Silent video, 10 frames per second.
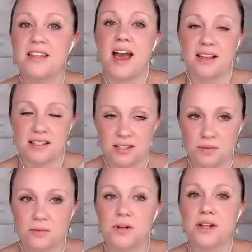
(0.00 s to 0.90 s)
Yes,
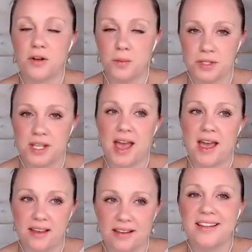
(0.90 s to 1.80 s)
100%.
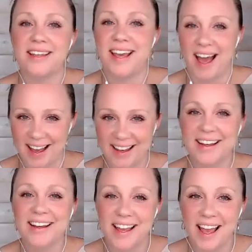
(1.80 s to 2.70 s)
Yeah.
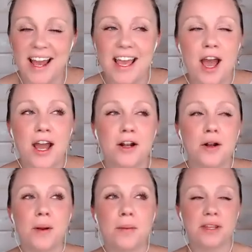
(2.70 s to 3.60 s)
And I
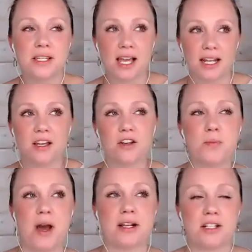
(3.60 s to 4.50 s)
remember this kind of goes
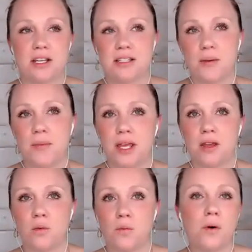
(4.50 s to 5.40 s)
back to
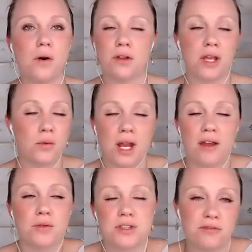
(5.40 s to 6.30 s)
somebody, like when
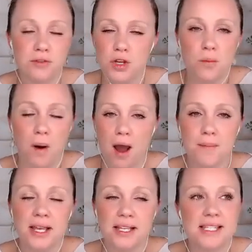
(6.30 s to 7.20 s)
I was a new mom,
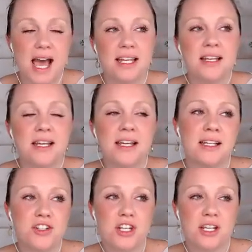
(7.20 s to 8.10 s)

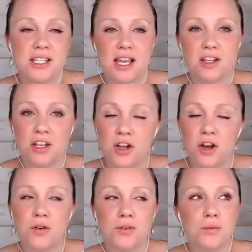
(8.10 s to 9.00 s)
she had said,
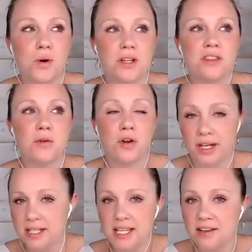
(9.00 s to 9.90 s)
one of the
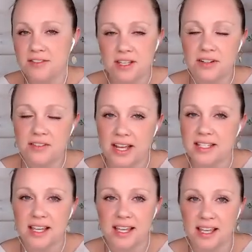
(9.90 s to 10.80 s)
greatest gifts of
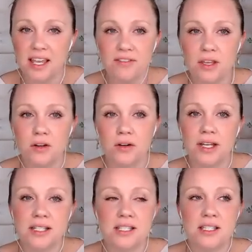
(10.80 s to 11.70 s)
advice I can give you
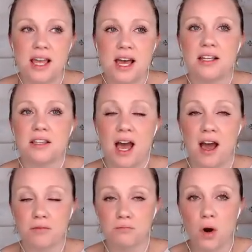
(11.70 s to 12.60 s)
is
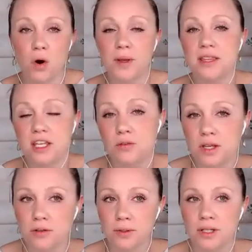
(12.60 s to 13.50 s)
that moment that you
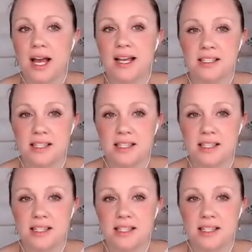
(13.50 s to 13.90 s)
can realize